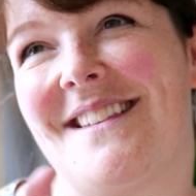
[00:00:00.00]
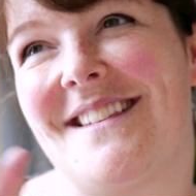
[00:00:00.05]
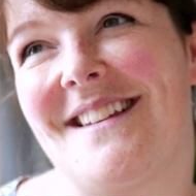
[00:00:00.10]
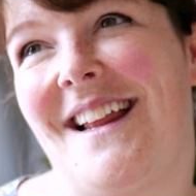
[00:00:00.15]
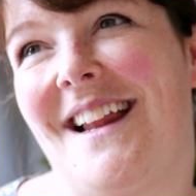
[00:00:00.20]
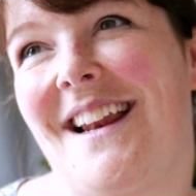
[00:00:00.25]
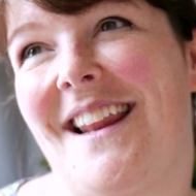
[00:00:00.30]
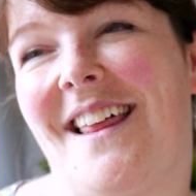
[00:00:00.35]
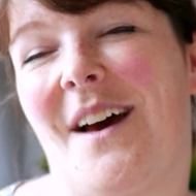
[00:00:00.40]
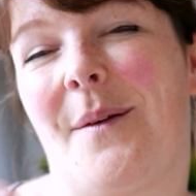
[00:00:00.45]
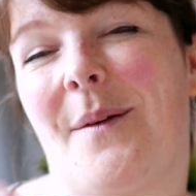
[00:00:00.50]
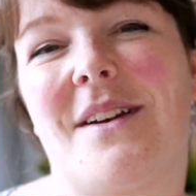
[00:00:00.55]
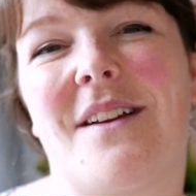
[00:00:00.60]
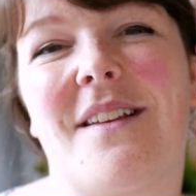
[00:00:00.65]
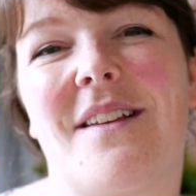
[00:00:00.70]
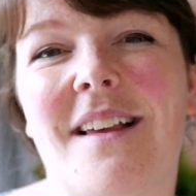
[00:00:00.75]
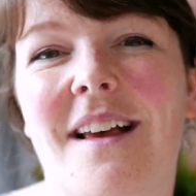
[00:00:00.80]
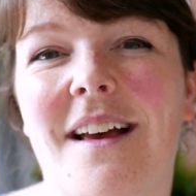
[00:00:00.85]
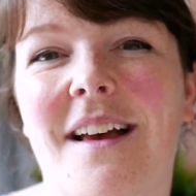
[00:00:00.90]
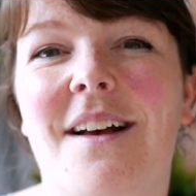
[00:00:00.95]
slightly that way.
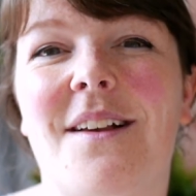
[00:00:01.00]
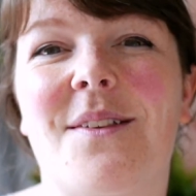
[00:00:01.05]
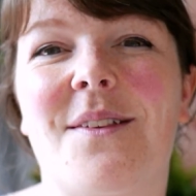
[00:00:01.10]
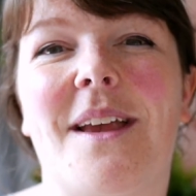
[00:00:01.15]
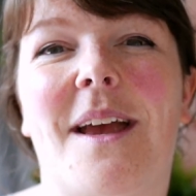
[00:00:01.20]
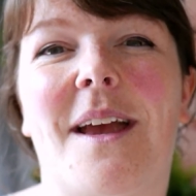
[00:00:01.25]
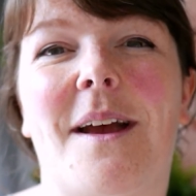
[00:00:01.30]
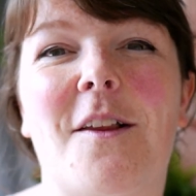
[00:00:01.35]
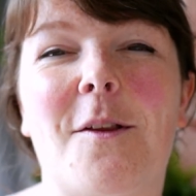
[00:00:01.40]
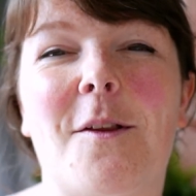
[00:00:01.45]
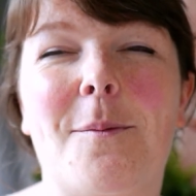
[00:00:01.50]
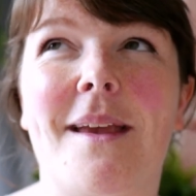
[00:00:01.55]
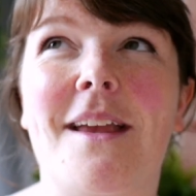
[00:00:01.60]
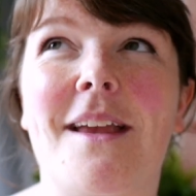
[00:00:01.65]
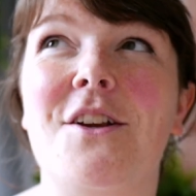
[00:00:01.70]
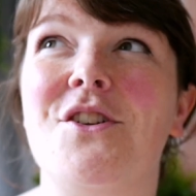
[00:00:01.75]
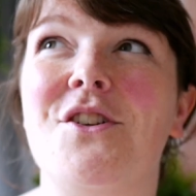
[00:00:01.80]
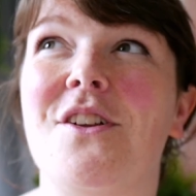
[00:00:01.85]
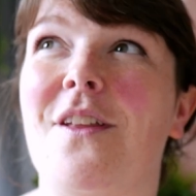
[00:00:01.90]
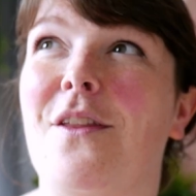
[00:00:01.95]
Just
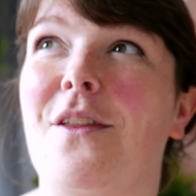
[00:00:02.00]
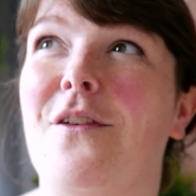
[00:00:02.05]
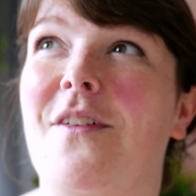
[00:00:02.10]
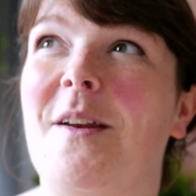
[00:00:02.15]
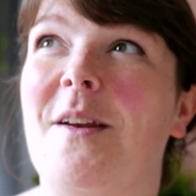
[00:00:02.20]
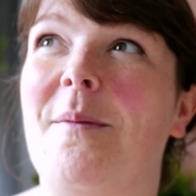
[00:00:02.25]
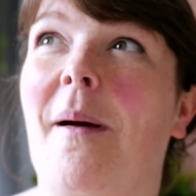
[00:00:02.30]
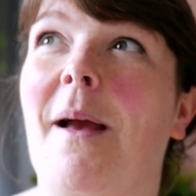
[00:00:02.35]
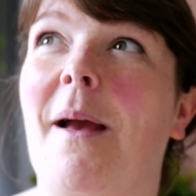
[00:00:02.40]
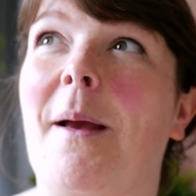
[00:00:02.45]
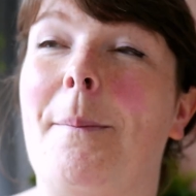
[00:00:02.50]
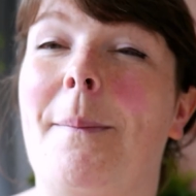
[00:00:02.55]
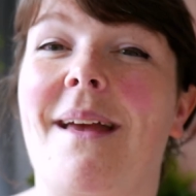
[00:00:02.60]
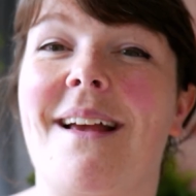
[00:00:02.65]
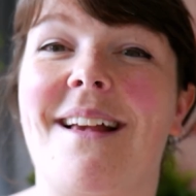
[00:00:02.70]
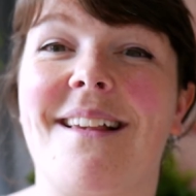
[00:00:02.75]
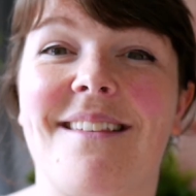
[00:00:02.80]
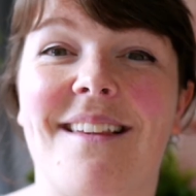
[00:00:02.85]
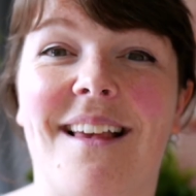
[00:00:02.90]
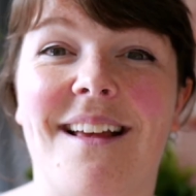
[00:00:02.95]
making sure that the feedback
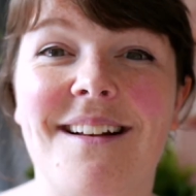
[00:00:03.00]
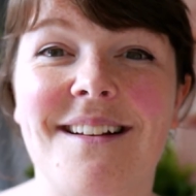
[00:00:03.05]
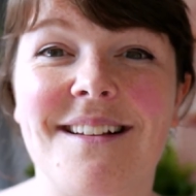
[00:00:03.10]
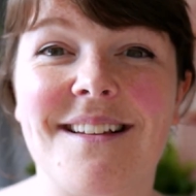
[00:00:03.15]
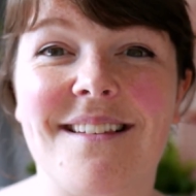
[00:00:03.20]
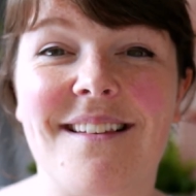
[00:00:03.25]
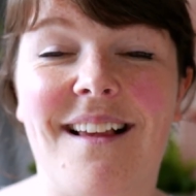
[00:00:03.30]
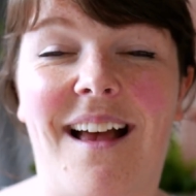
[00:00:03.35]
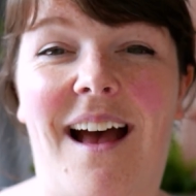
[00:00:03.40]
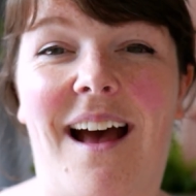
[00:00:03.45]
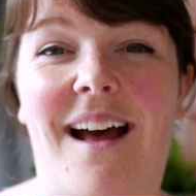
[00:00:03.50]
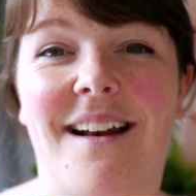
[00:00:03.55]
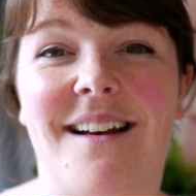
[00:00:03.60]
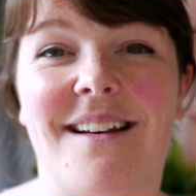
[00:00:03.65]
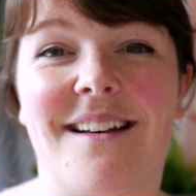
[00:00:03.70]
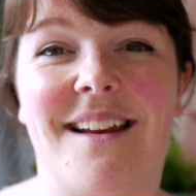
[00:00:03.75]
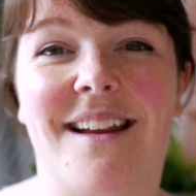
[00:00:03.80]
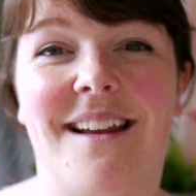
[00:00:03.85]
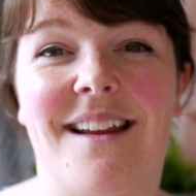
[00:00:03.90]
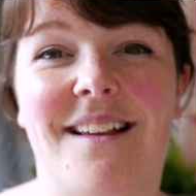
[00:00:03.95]
makes sense
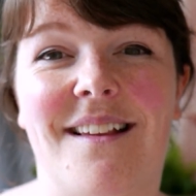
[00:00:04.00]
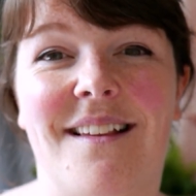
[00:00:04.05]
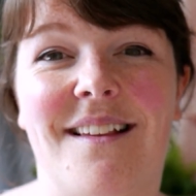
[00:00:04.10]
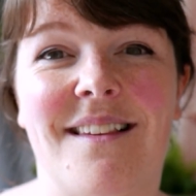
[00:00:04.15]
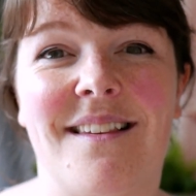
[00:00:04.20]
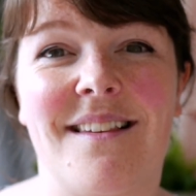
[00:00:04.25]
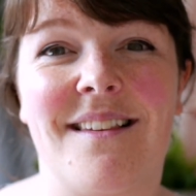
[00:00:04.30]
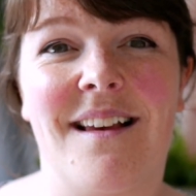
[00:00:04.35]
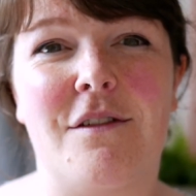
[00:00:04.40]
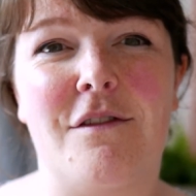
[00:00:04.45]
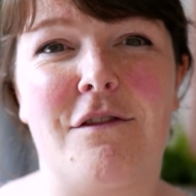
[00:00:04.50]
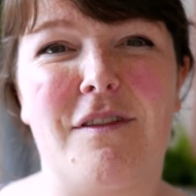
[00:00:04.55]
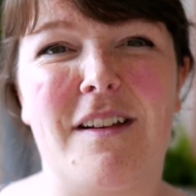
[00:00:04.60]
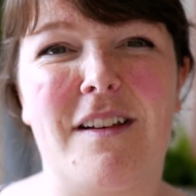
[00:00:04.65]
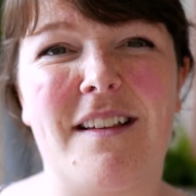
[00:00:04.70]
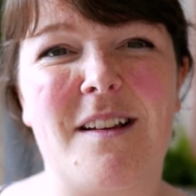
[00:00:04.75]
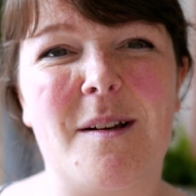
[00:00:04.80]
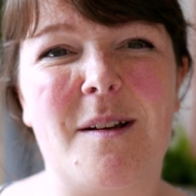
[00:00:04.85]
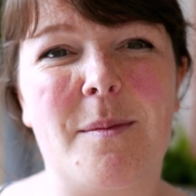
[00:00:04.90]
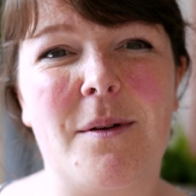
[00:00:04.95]
and is
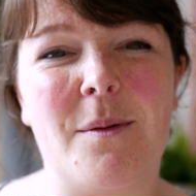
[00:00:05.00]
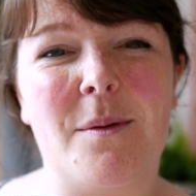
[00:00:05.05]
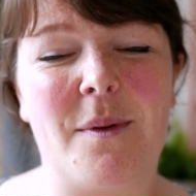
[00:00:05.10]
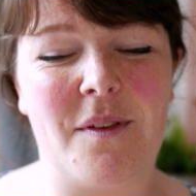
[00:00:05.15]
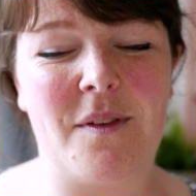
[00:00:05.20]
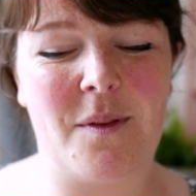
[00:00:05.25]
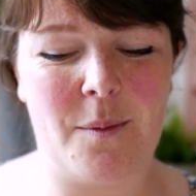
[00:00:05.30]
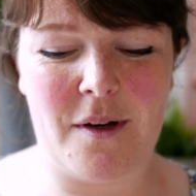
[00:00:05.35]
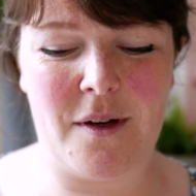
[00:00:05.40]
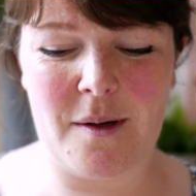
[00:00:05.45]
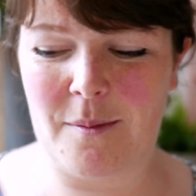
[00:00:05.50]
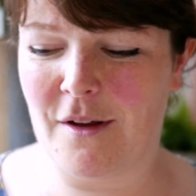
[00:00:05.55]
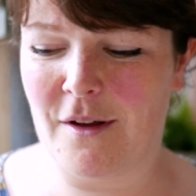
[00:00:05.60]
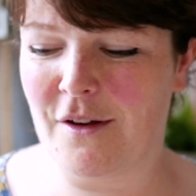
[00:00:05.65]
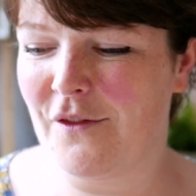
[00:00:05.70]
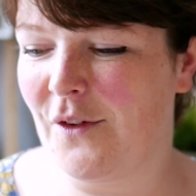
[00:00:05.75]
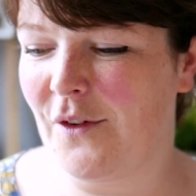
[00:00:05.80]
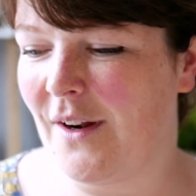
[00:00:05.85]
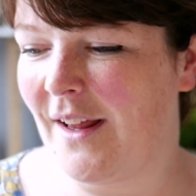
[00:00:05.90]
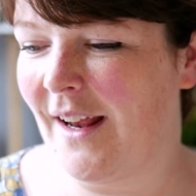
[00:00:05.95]
reasonable. What's the word I'm
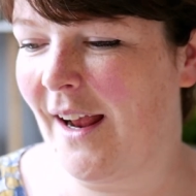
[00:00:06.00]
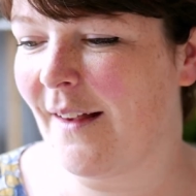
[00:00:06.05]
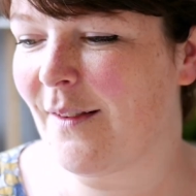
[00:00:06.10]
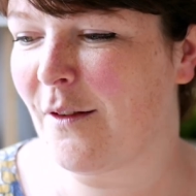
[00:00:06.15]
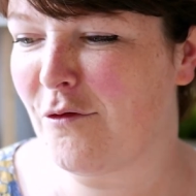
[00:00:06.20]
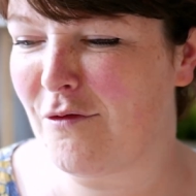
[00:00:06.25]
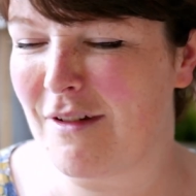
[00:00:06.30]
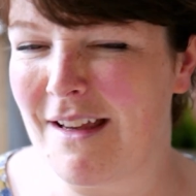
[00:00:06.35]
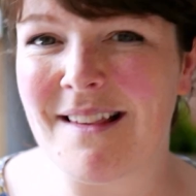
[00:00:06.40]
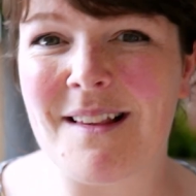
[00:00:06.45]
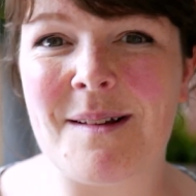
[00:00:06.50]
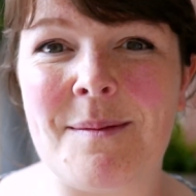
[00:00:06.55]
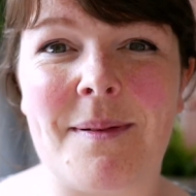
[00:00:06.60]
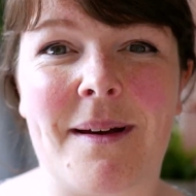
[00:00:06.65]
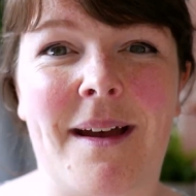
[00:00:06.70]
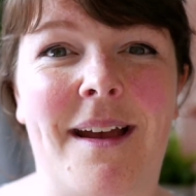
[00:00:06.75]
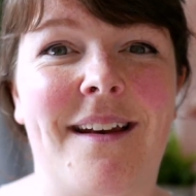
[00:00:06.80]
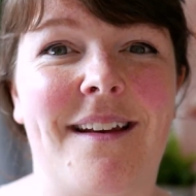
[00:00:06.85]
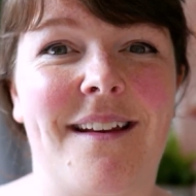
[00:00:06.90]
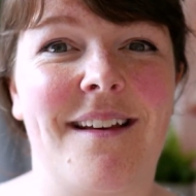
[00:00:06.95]
looking for? Like has a reason
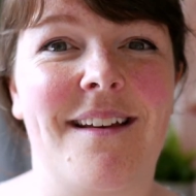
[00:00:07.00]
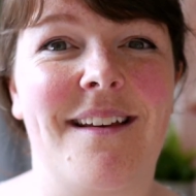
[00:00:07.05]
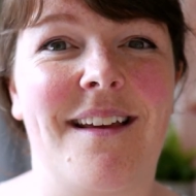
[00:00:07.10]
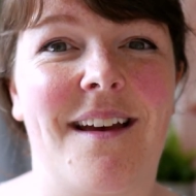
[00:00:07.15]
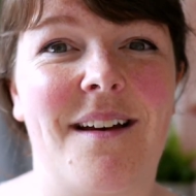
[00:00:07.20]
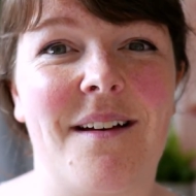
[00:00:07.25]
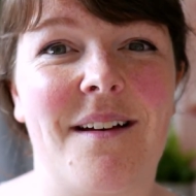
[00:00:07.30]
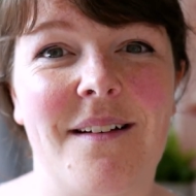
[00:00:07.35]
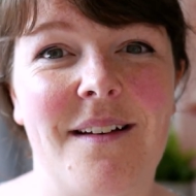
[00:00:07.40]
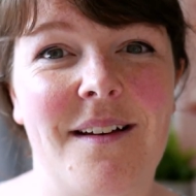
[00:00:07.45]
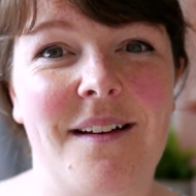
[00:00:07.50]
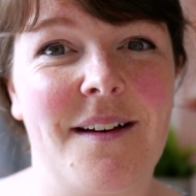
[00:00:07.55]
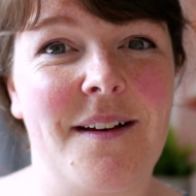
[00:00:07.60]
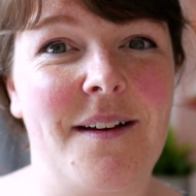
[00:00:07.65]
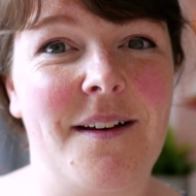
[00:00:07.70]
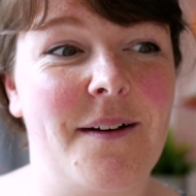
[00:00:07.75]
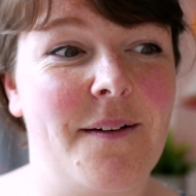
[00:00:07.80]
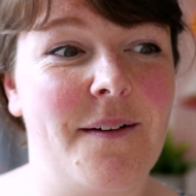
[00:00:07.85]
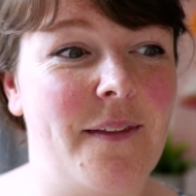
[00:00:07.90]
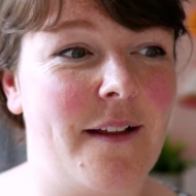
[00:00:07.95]
behind it. Yeah,
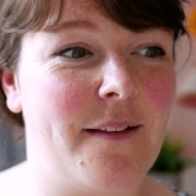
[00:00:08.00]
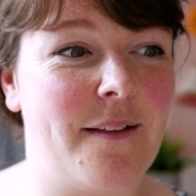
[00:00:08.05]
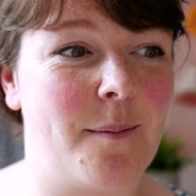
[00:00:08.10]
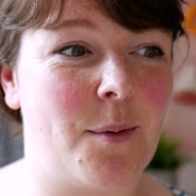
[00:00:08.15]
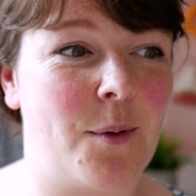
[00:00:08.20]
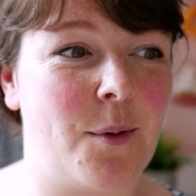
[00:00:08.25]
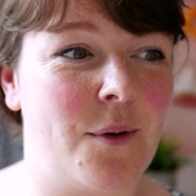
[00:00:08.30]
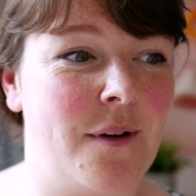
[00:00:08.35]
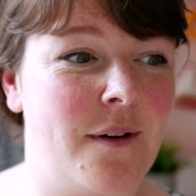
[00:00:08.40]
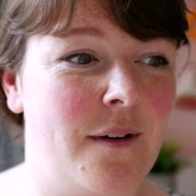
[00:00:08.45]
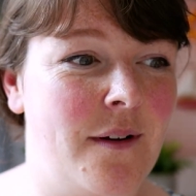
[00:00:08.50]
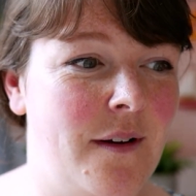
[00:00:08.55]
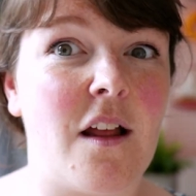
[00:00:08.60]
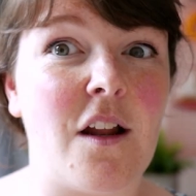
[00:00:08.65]
that's important.